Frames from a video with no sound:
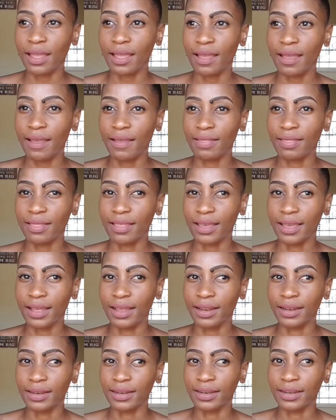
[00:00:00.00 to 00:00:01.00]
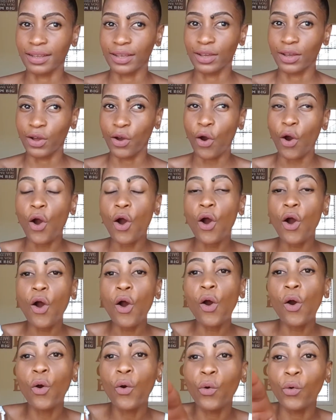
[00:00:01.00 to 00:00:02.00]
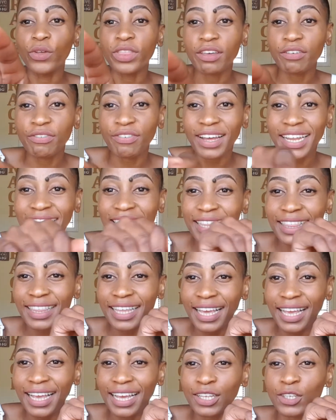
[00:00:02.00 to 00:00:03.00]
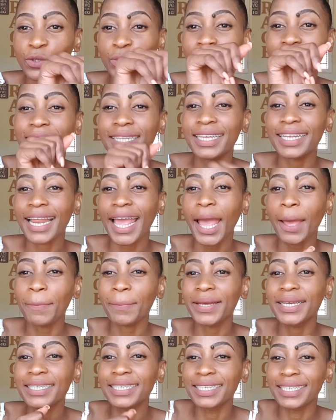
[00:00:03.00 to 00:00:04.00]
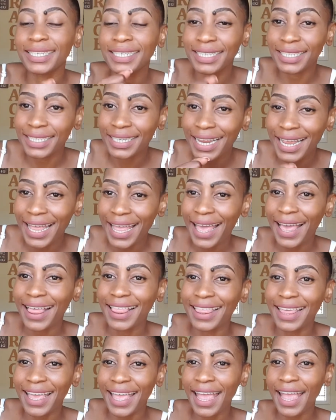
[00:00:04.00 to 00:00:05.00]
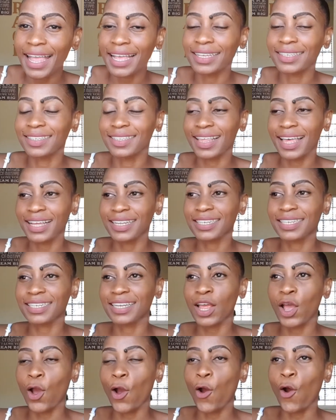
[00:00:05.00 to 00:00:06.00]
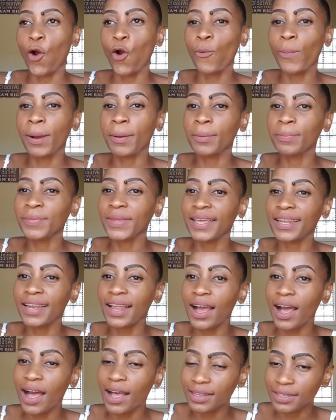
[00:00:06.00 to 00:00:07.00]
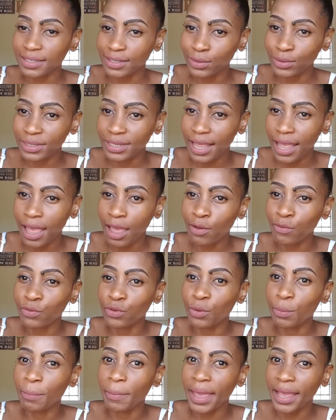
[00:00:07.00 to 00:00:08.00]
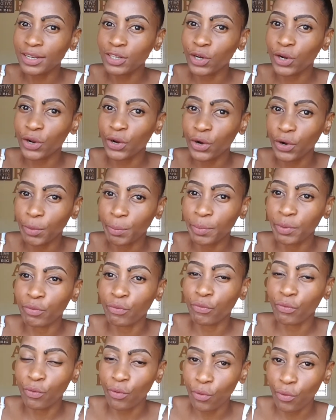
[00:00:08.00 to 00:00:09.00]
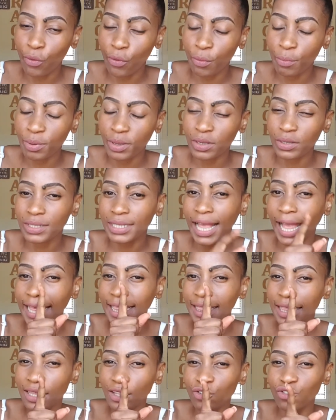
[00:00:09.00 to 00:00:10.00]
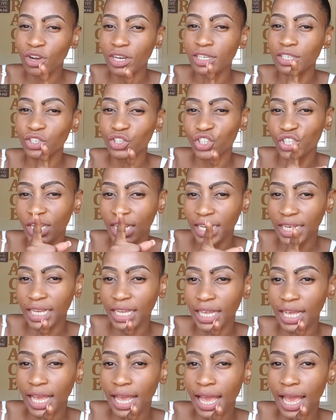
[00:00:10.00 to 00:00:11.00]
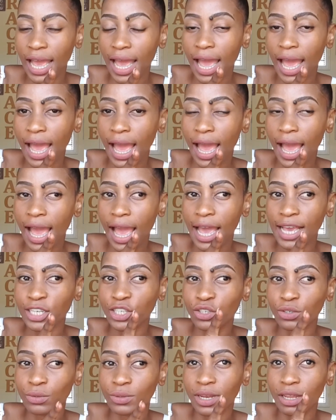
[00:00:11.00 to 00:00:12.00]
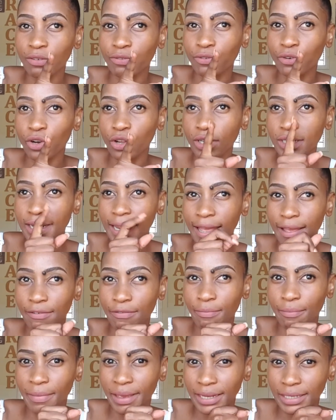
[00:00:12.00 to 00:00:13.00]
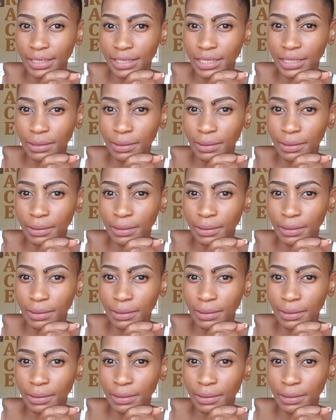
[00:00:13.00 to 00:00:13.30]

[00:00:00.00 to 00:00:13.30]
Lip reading: And then, oh, the funny thing as well that happened there is that Ubaba asked, have you met her before? Because I think traditionally I should have not have met